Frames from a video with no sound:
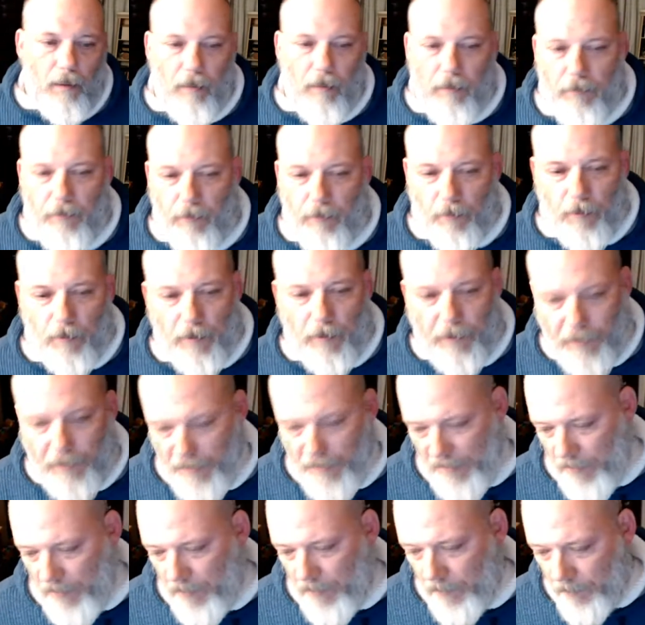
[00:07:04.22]
So we're in
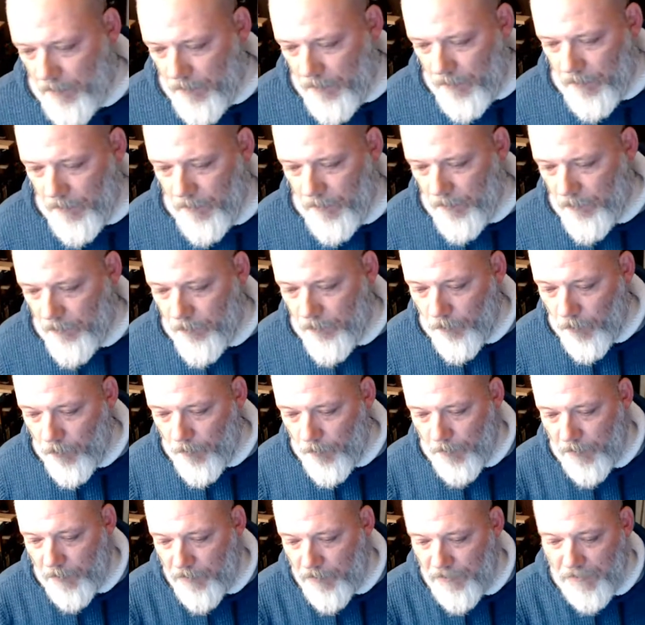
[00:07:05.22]
that at
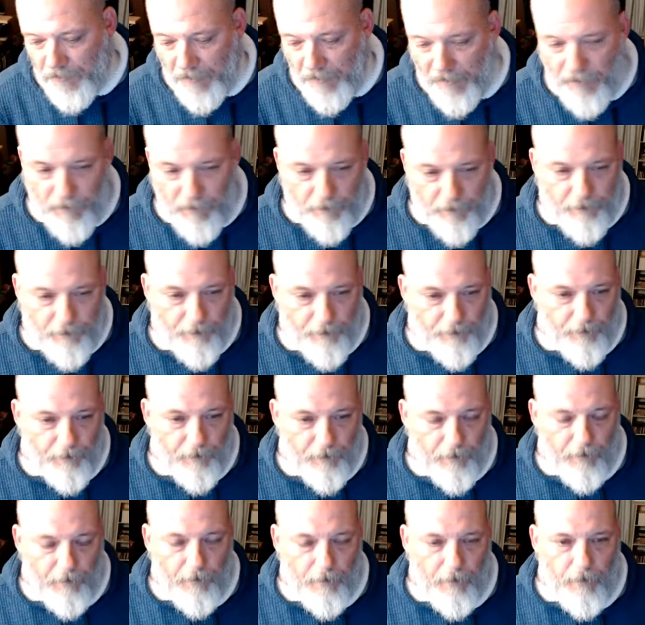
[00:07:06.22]
4%.
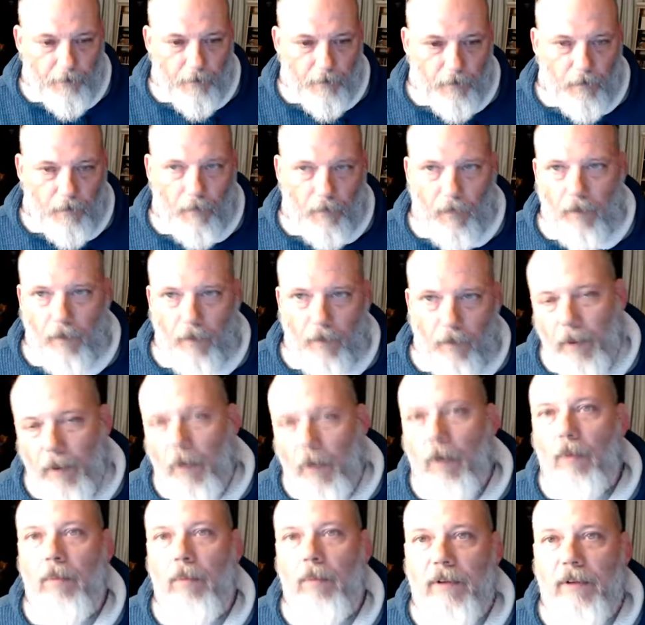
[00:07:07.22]
If we
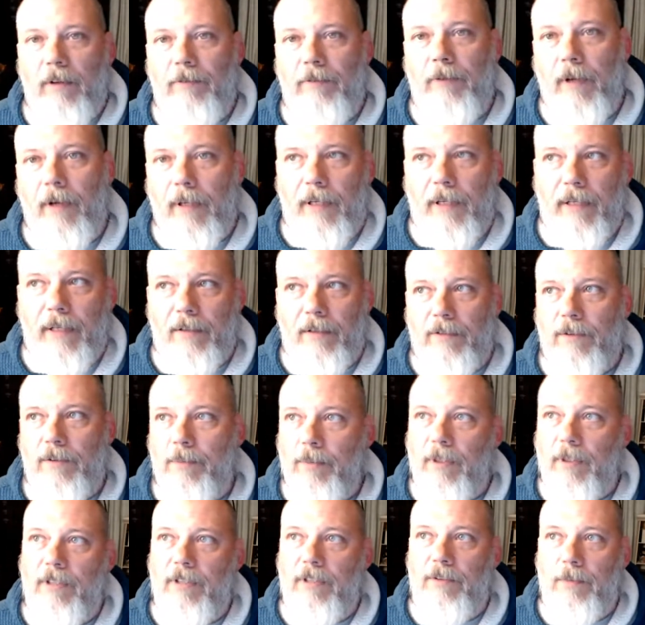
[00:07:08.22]
go and refinance the
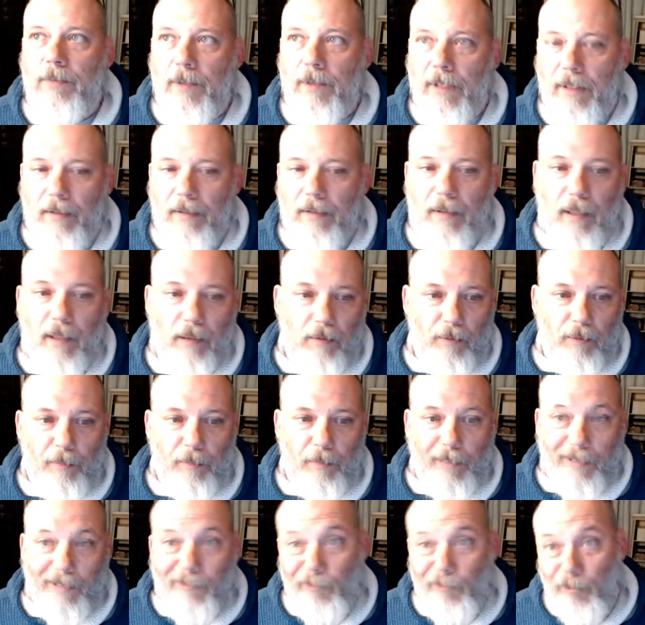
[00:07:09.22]
place, we can get down to
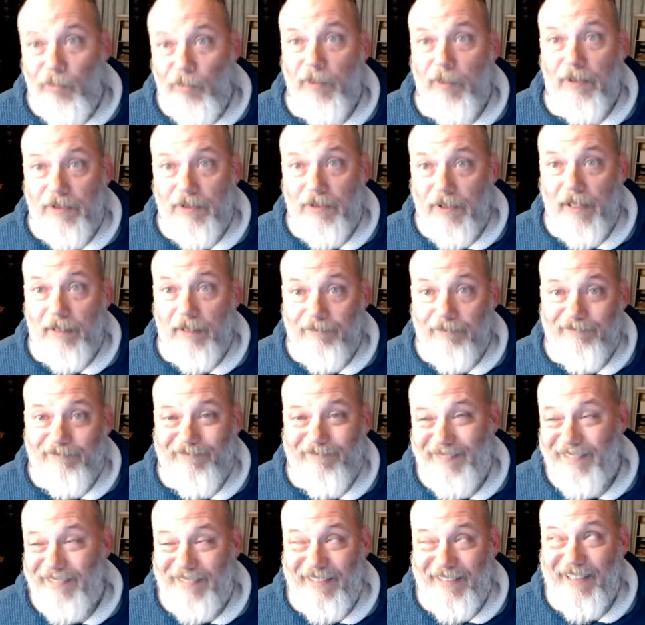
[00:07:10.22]
about 2%,
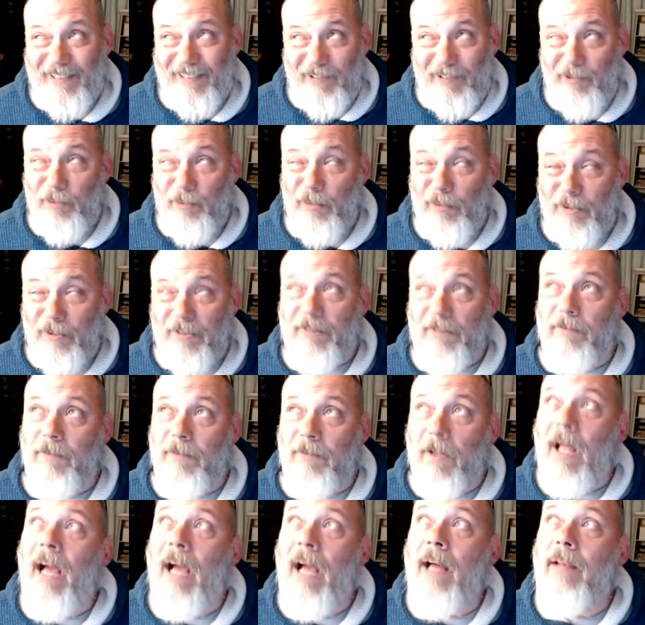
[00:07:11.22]
in fact, 2%
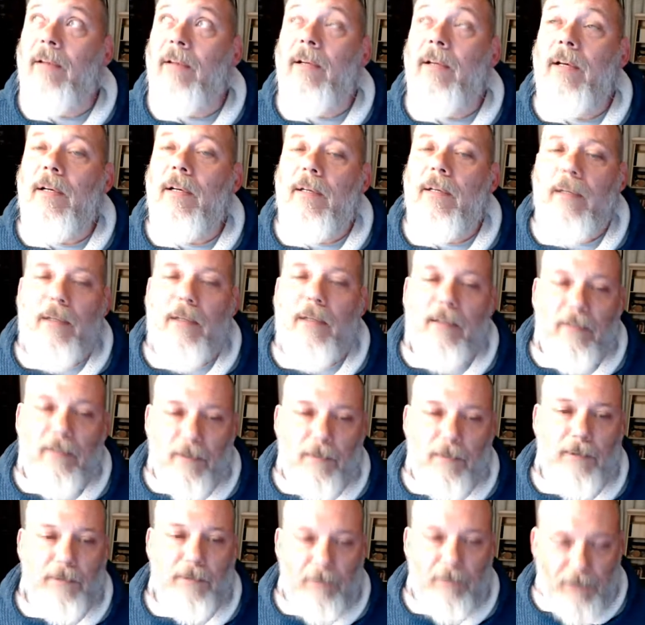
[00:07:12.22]
flat.
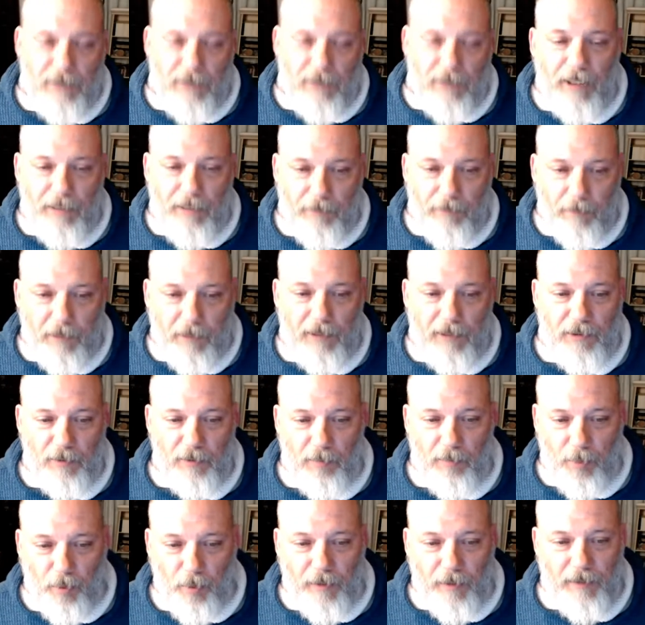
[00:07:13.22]
So we shave a bunch
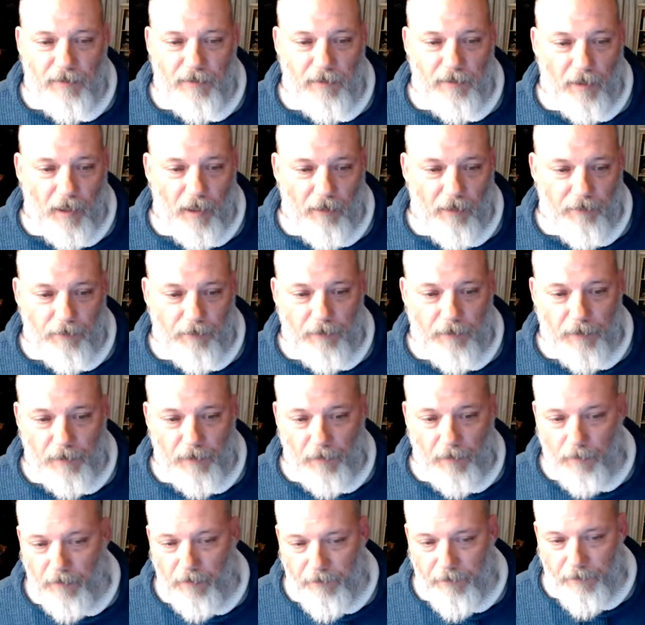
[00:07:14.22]
of points off. We
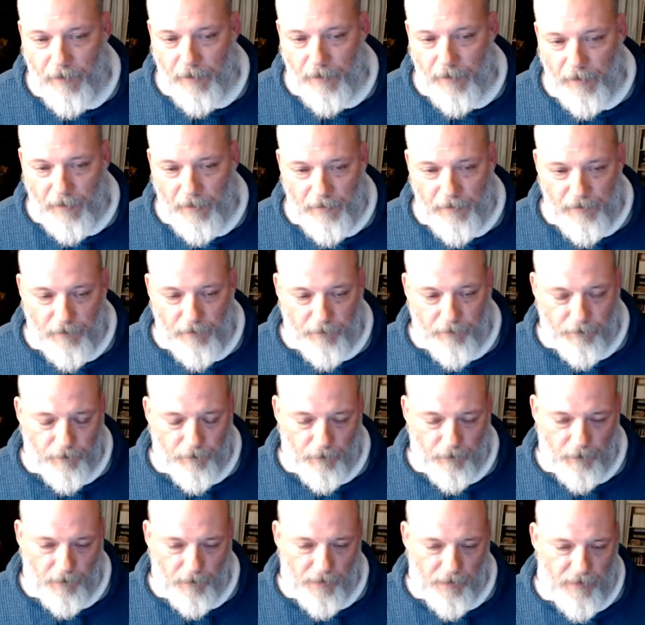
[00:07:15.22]
could refinance it
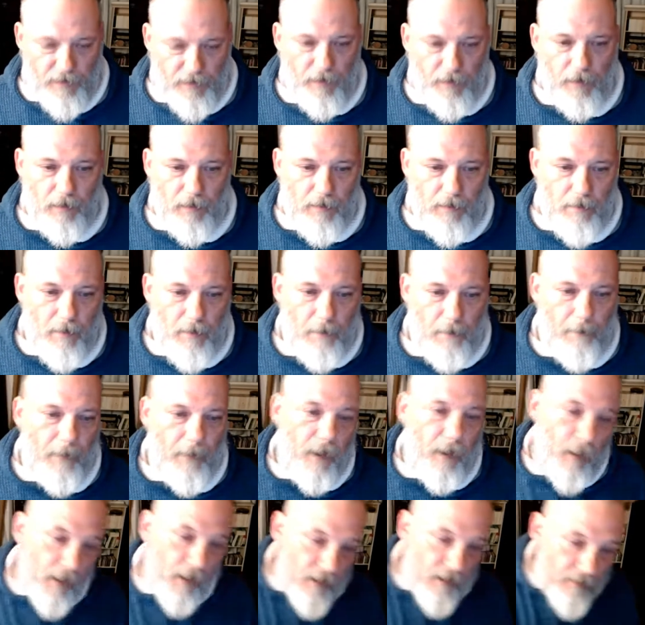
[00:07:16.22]
for a lesser
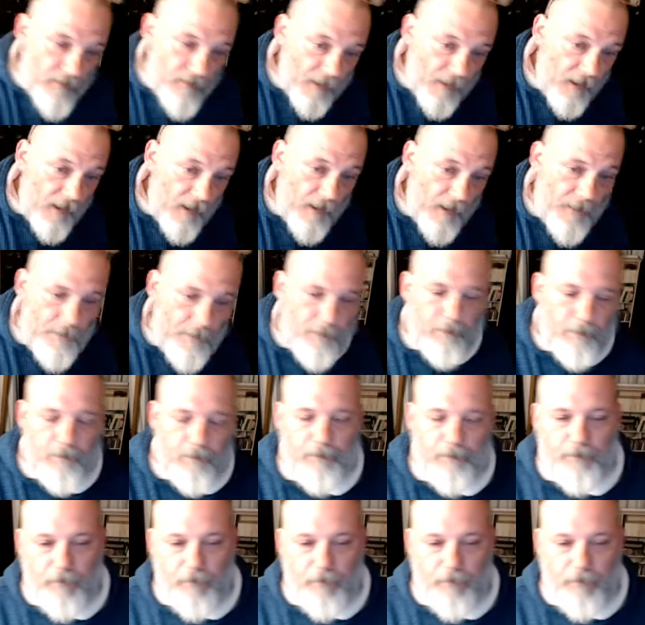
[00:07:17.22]
period of time.